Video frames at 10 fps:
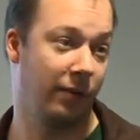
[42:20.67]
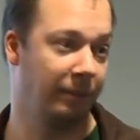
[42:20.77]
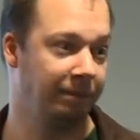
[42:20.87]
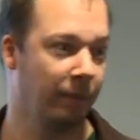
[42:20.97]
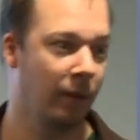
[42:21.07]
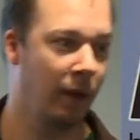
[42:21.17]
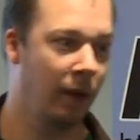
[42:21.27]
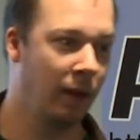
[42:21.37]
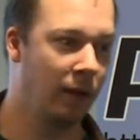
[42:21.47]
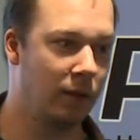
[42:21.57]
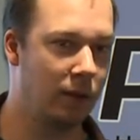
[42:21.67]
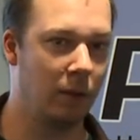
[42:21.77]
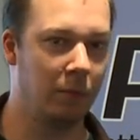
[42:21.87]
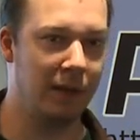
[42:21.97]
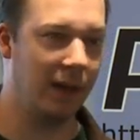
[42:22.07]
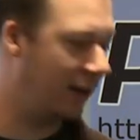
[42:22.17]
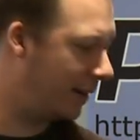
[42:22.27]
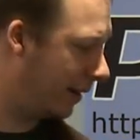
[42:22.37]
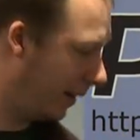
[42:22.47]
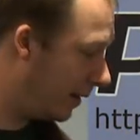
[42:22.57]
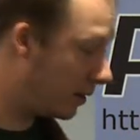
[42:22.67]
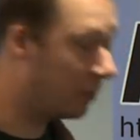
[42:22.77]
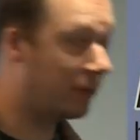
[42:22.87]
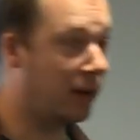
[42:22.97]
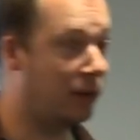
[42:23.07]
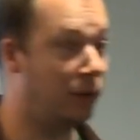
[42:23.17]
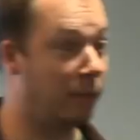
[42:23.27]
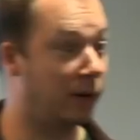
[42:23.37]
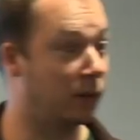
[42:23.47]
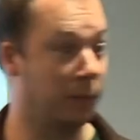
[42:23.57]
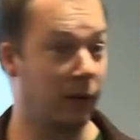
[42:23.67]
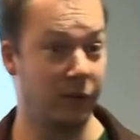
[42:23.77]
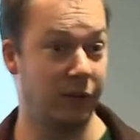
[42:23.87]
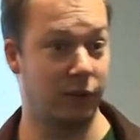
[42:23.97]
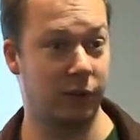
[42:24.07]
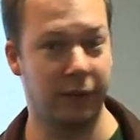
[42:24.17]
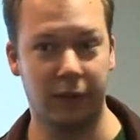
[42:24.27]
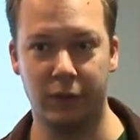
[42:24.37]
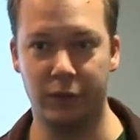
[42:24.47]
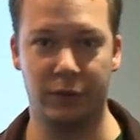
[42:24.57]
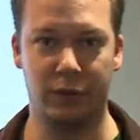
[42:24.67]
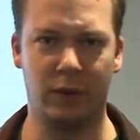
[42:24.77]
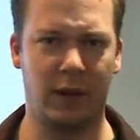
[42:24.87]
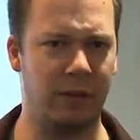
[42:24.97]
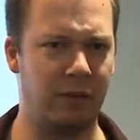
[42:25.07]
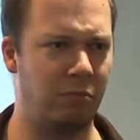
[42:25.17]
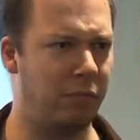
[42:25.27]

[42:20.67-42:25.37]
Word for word: Okay. So, but yeah, it, it is something I should mention because it's still a useful tool, and I